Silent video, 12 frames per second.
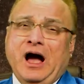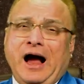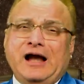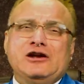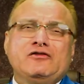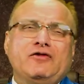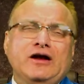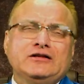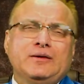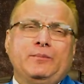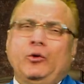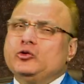I'll define
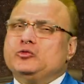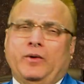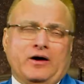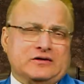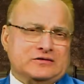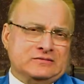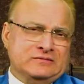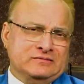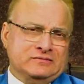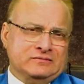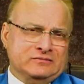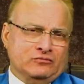the both parts
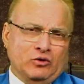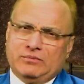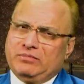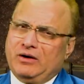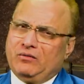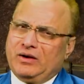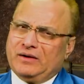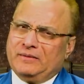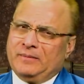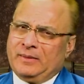one by one.